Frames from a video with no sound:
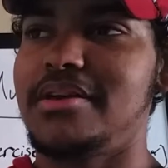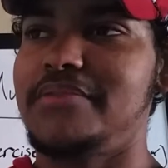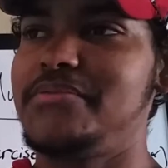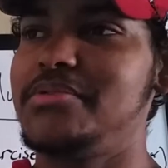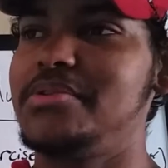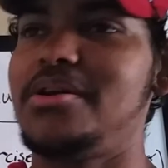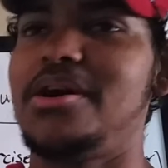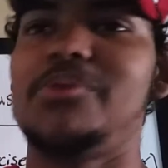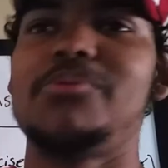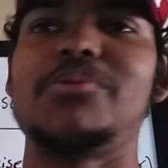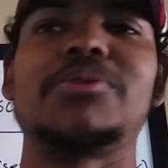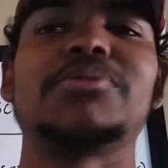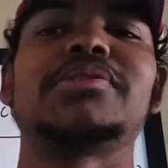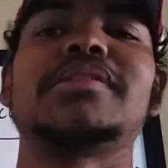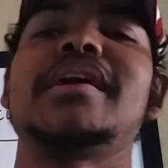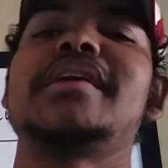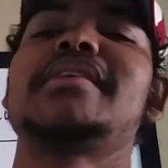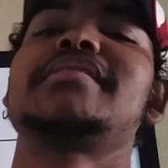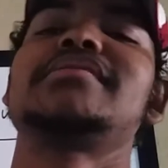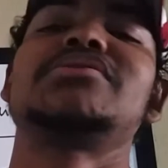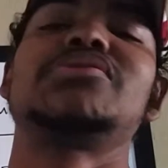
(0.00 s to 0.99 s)
if you don't want
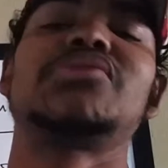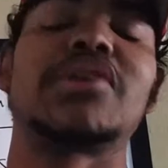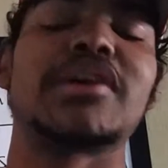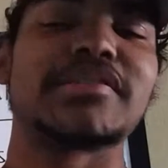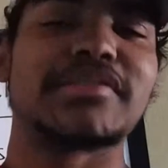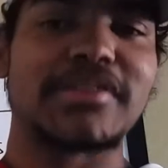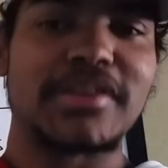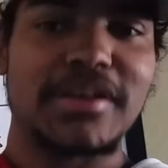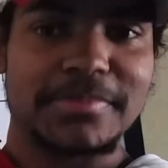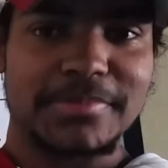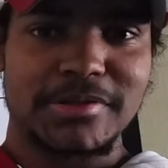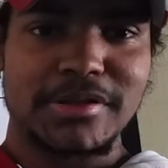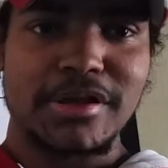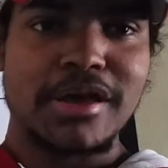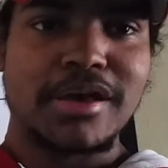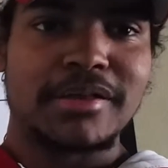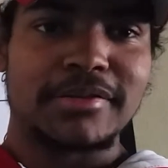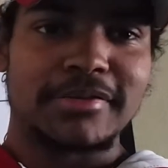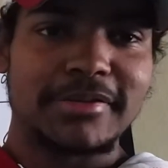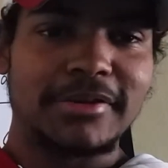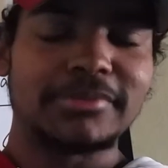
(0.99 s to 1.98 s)
lagging triceps,
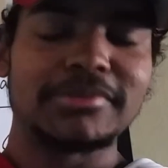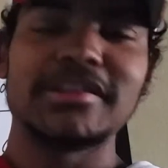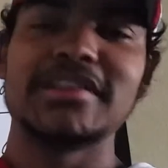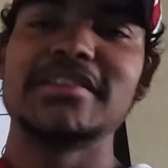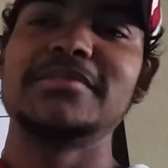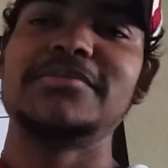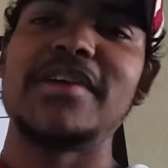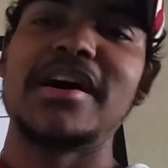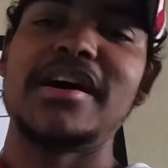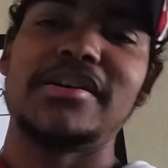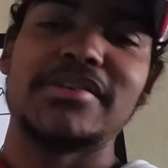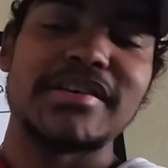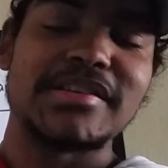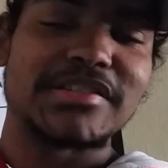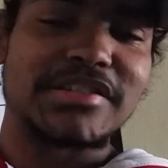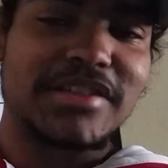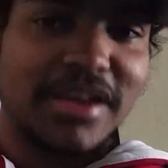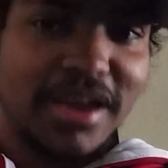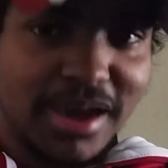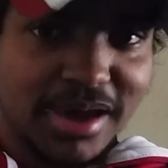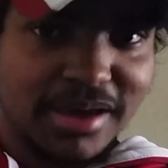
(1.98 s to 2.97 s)
don't leave out
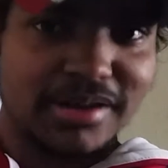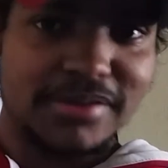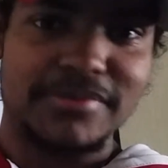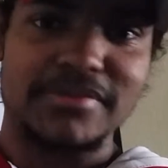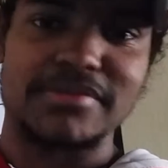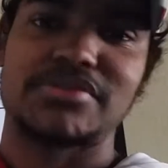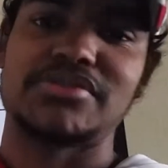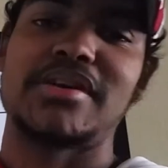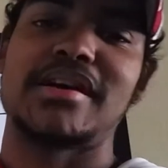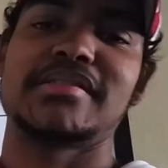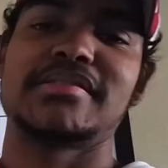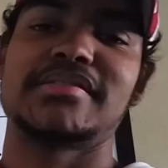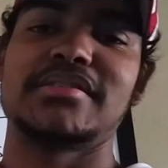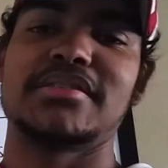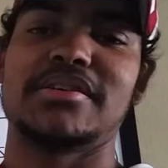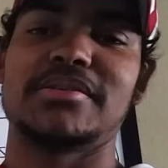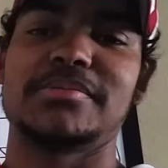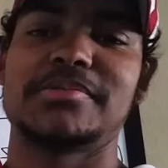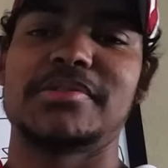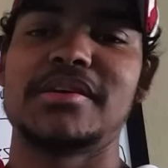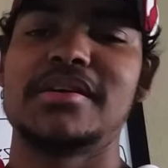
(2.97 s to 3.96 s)
each head of the
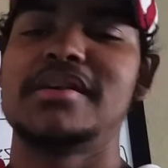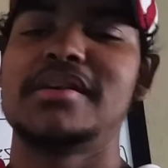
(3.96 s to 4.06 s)
tricep.